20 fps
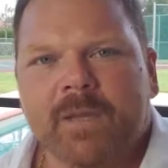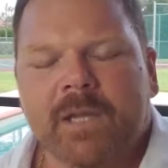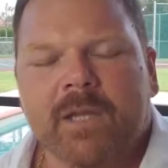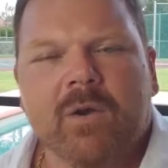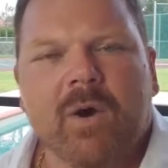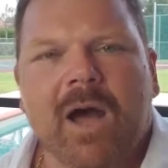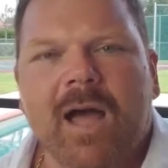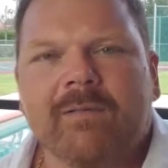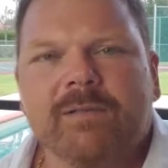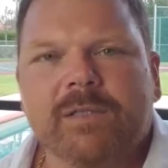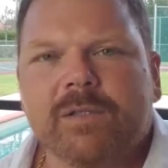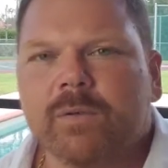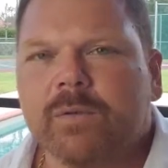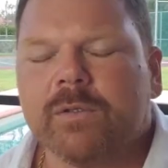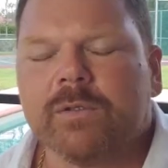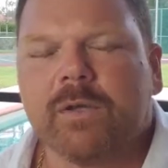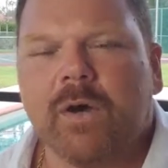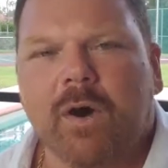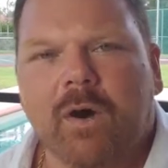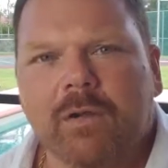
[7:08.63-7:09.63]
I have
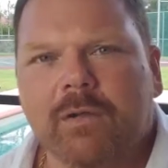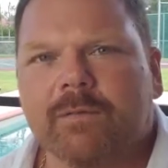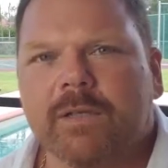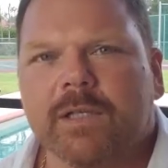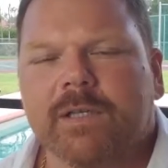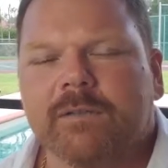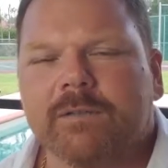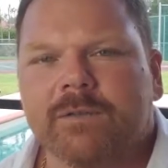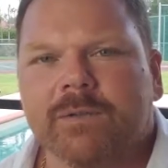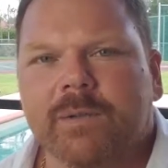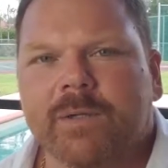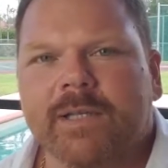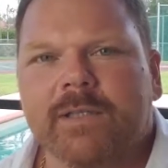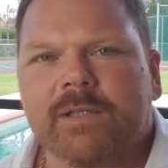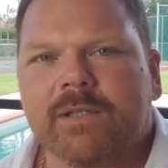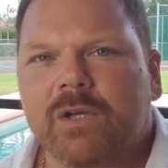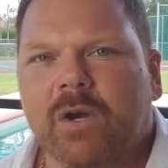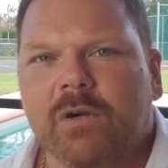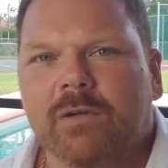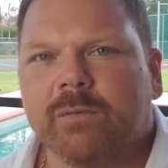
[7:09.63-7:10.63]
students all over the country who get
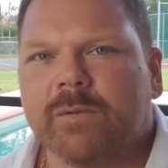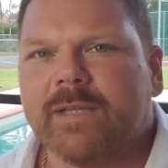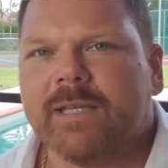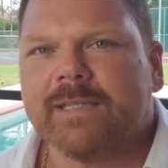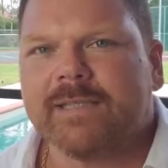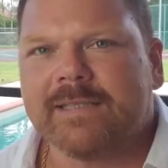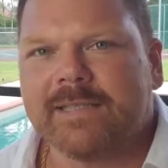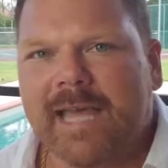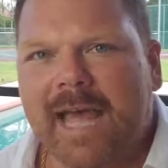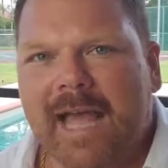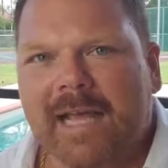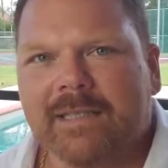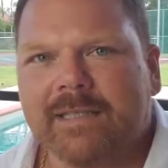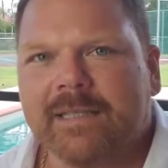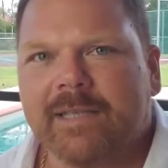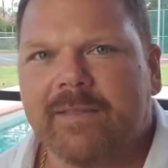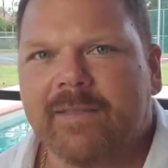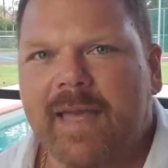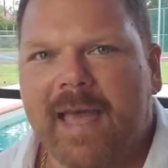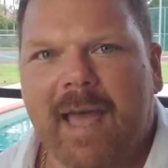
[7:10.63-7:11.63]
started with
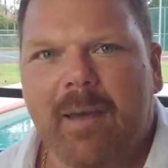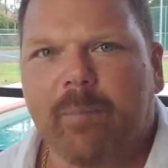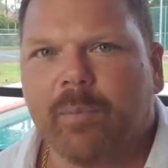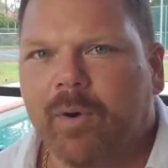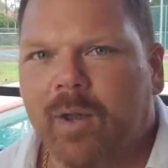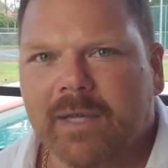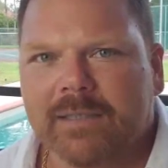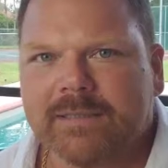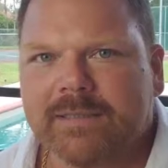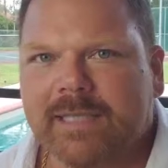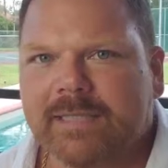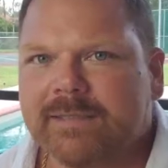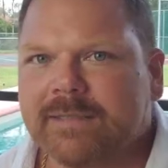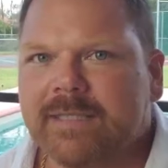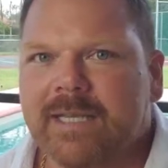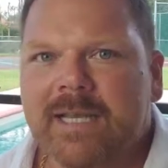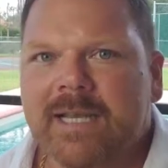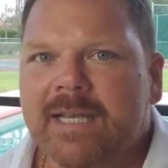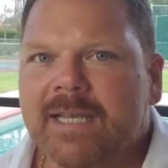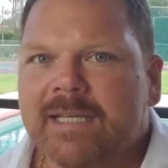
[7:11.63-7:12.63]
exactly that
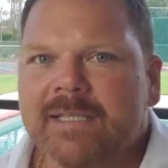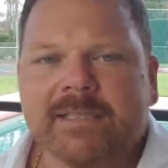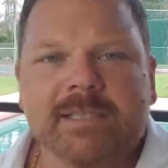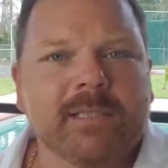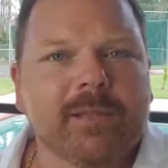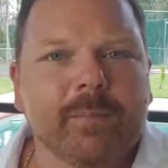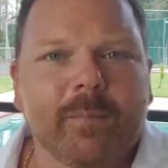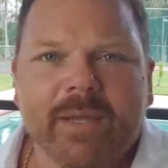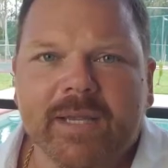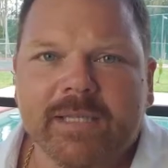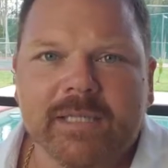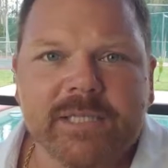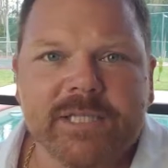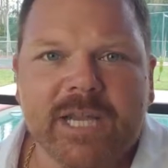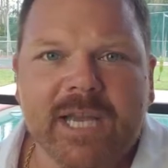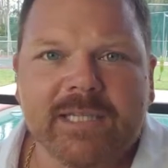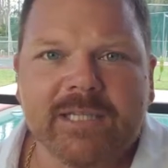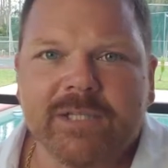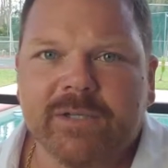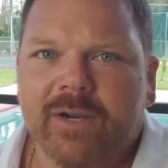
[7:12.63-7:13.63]
process. Is it the biggest
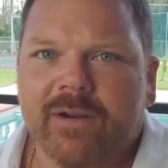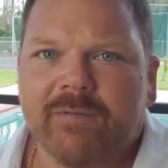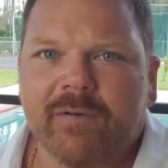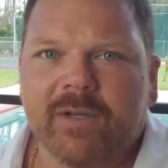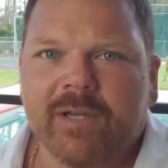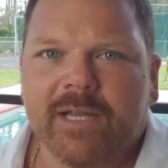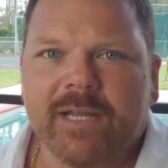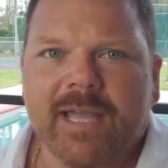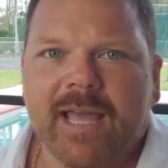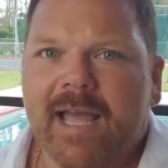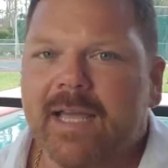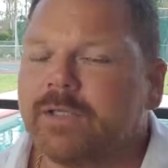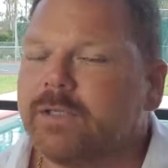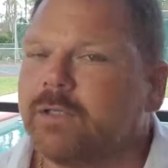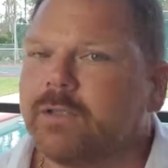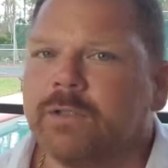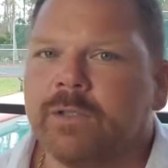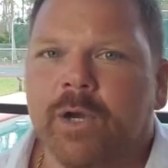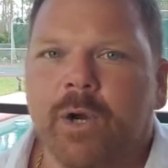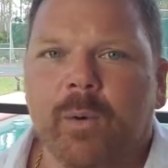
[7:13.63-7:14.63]
checks you're ever going to cash?
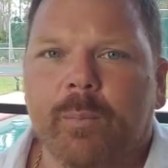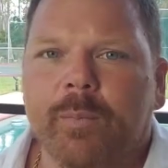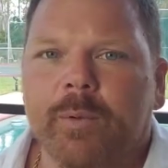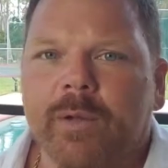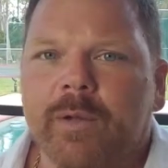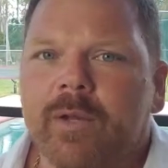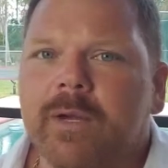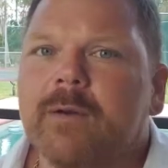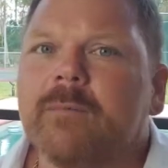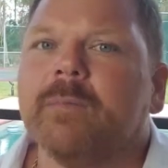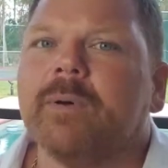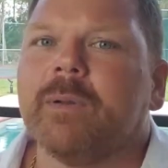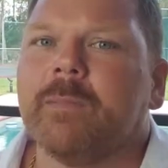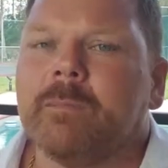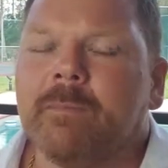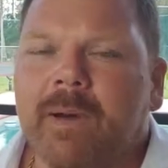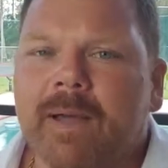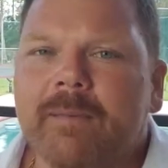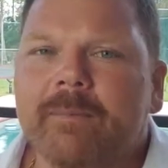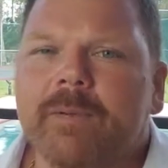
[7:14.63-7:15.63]
Nope. But it
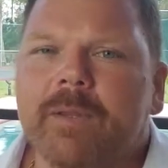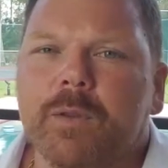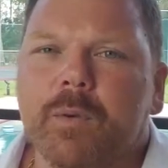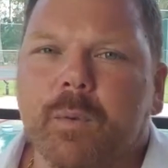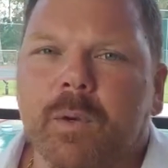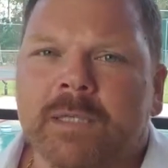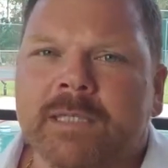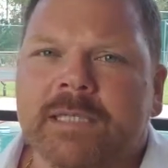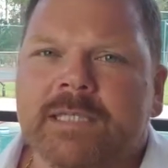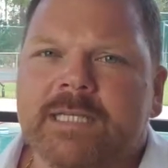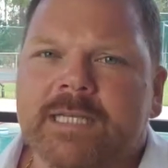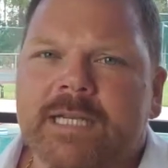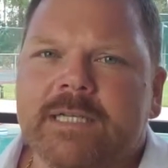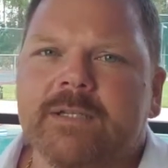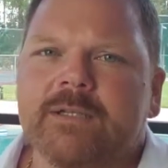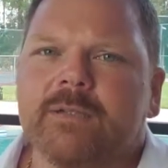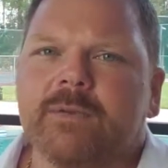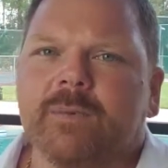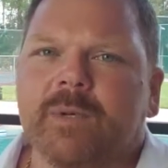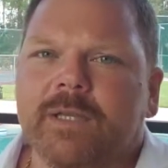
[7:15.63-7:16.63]
might be the one that
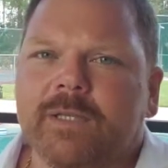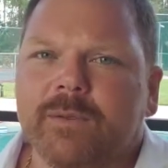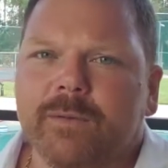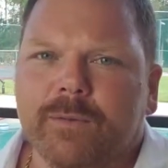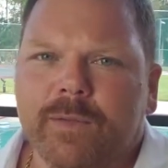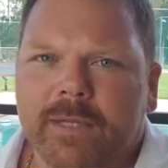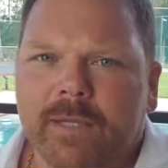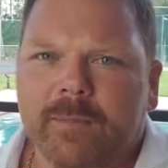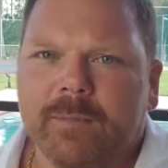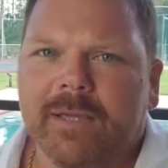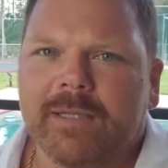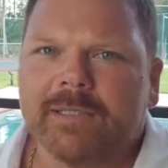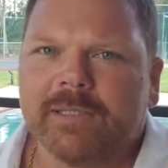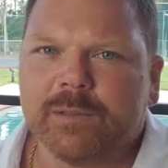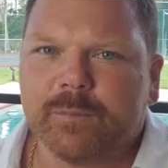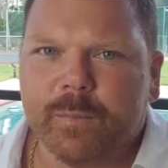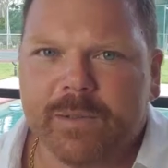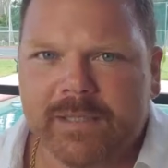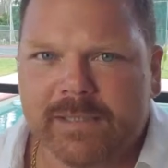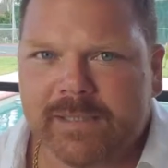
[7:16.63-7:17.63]
changes the way you think about
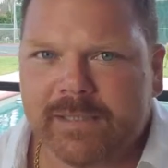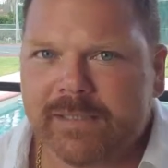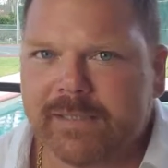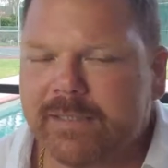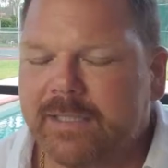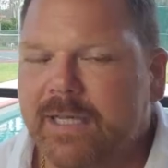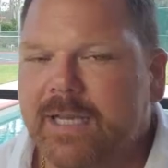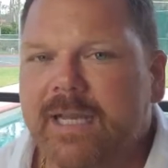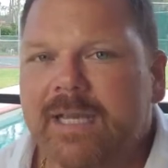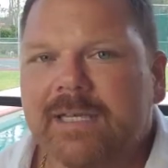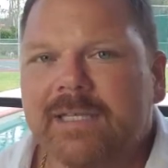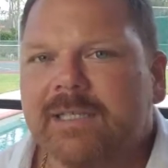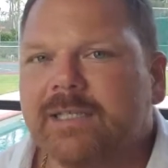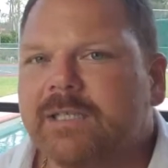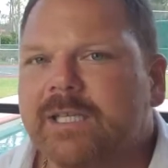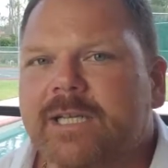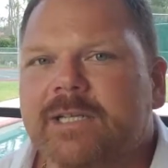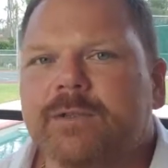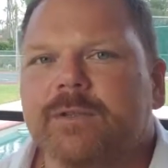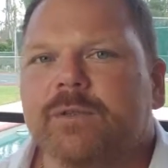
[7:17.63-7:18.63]
this business and
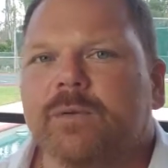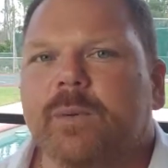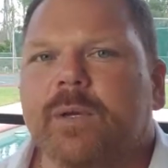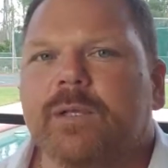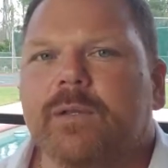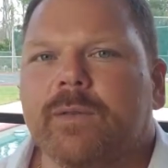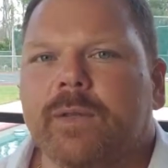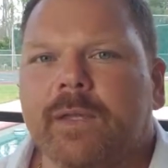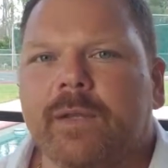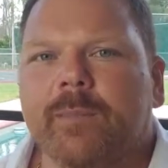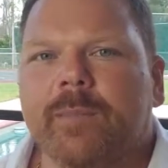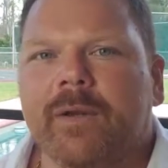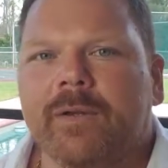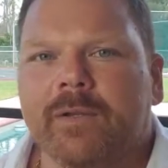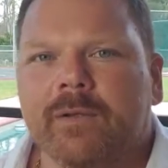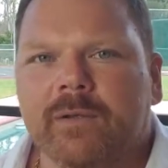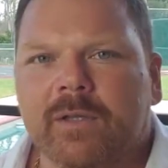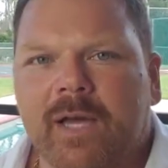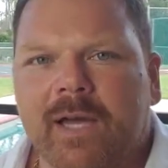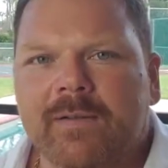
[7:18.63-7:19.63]
changes the way you think
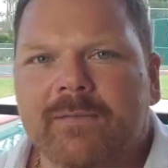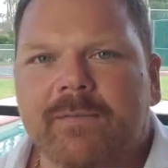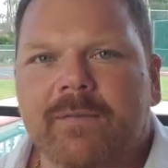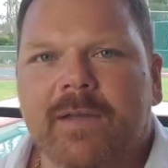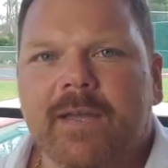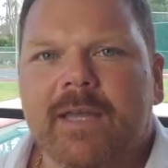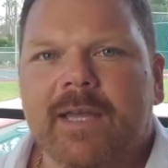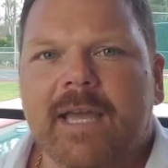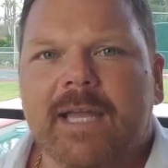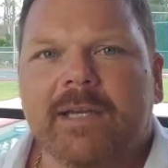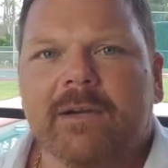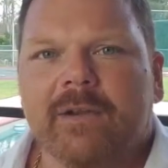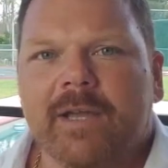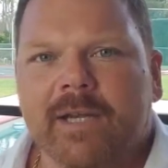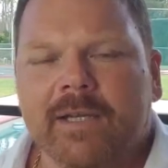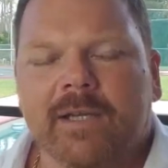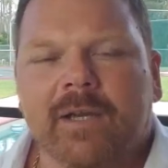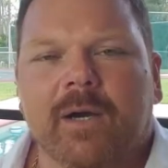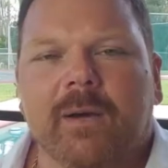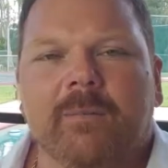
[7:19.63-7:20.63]
about your life and your
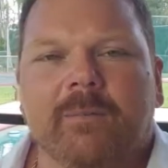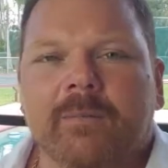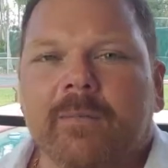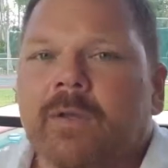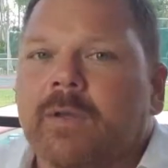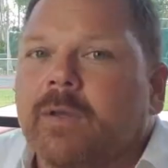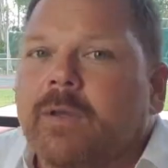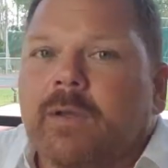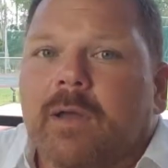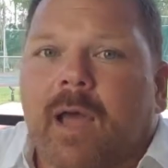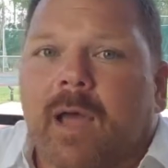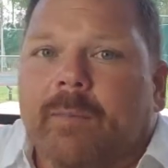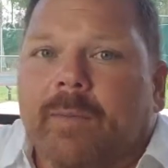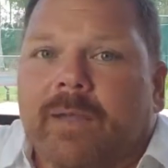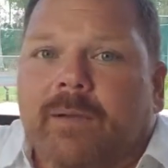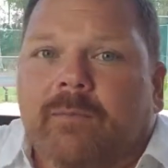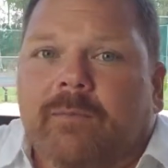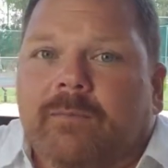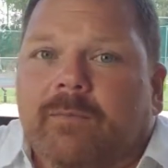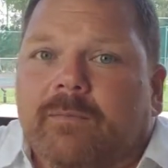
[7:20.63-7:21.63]
income. I
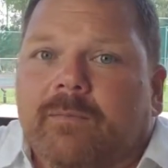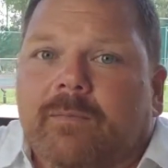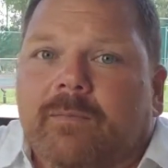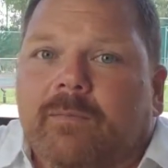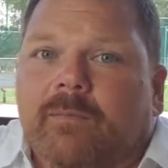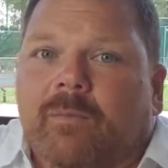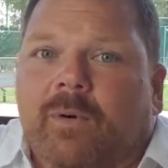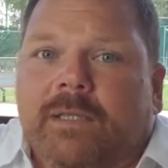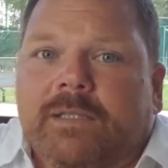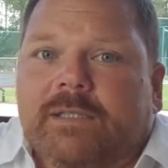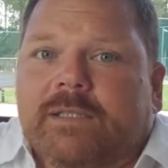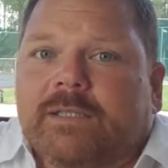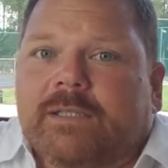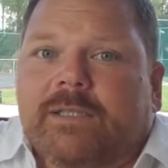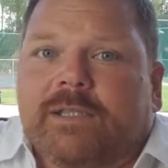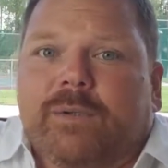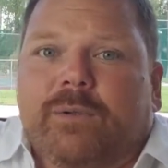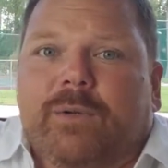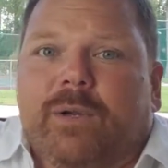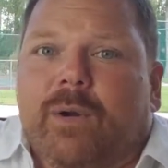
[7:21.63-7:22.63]
mean,
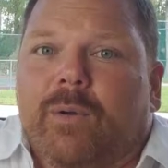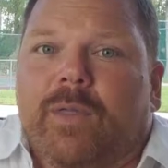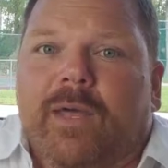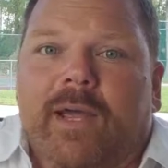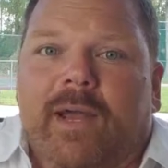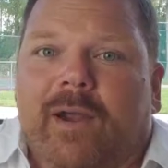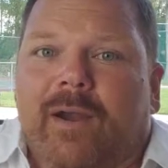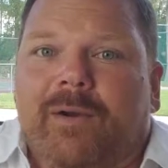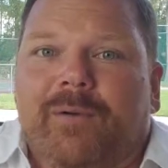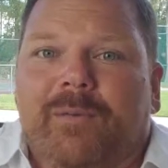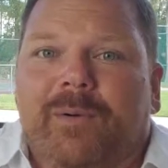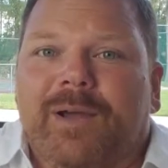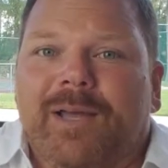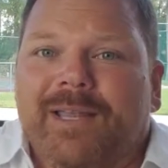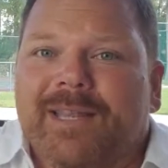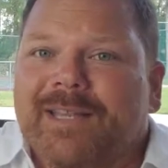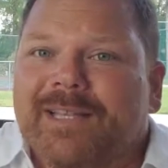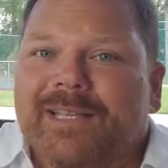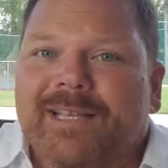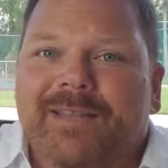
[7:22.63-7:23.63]
once you go there,
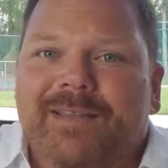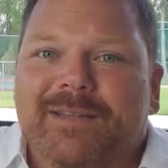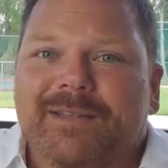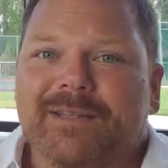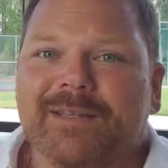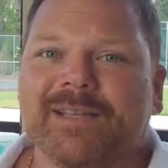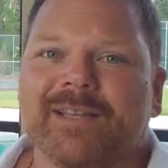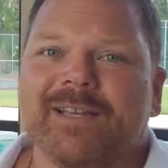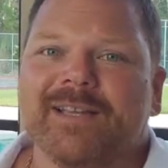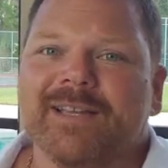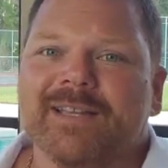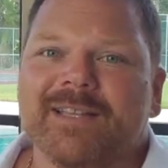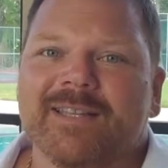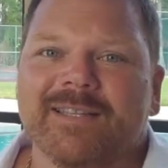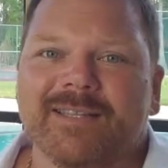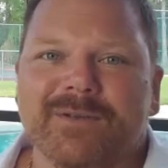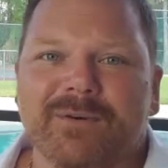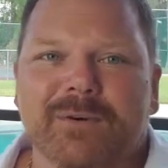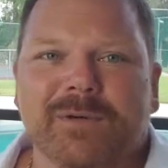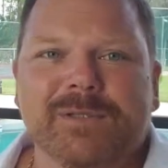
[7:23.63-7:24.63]
the
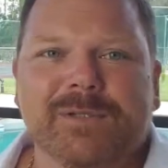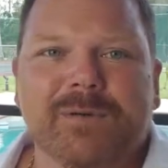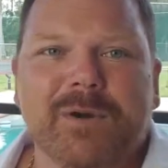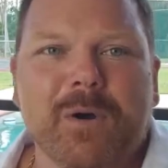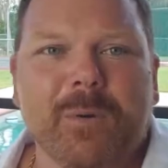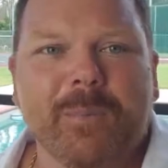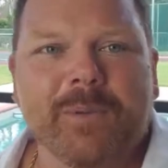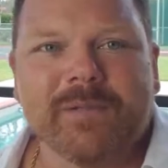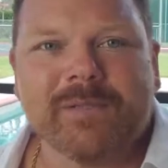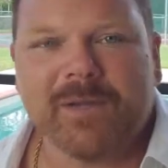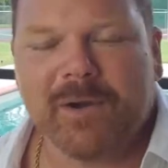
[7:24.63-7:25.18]
doors are open.